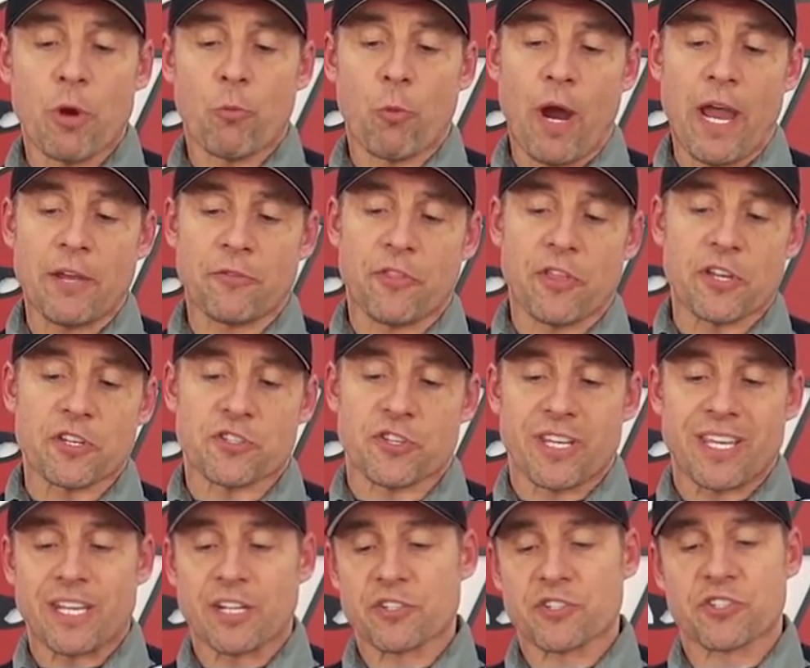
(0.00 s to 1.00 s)
weighed this
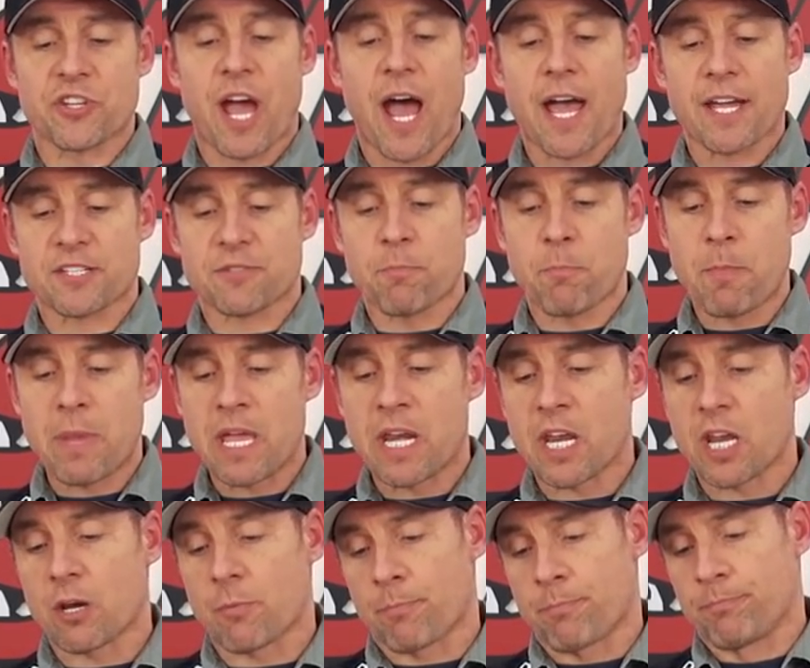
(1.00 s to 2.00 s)
in a size
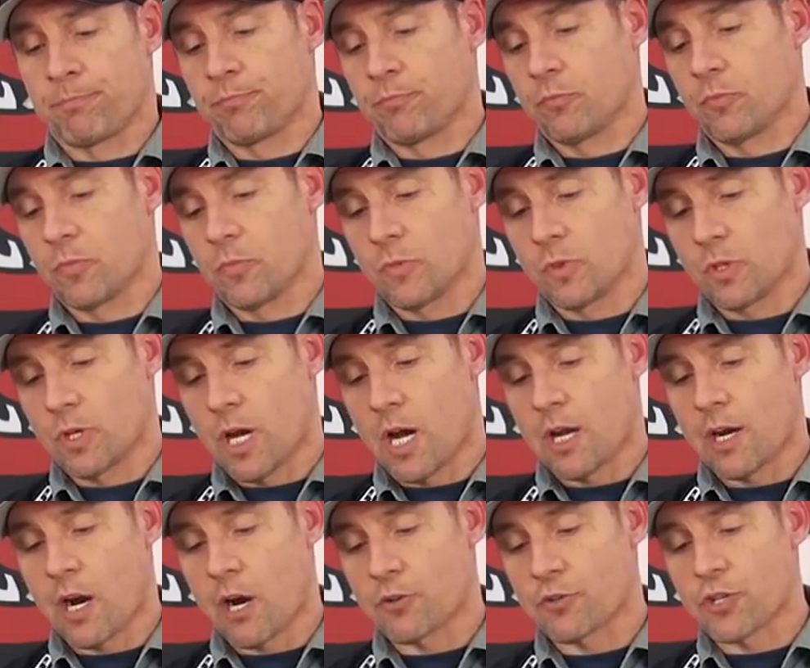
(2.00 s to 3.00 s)
medium
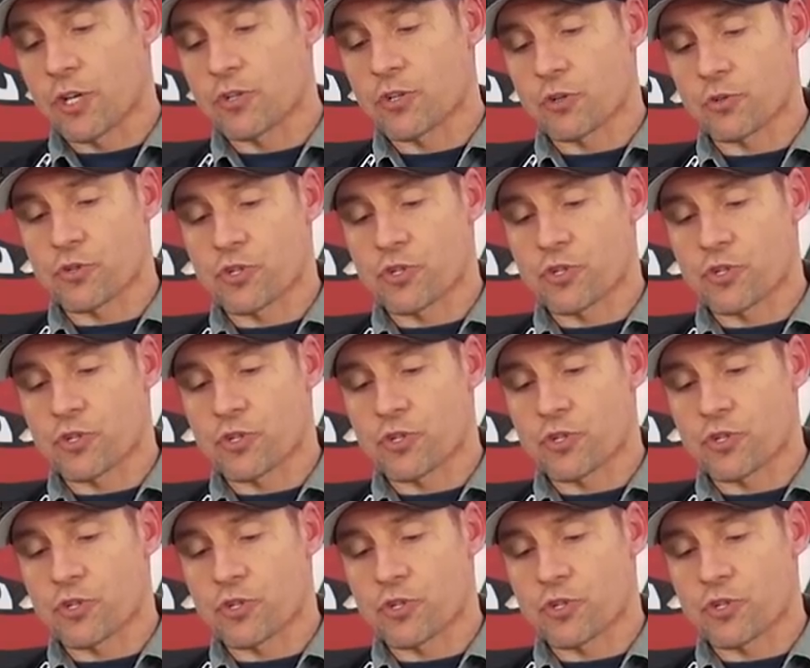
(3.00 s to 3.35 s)
on our digital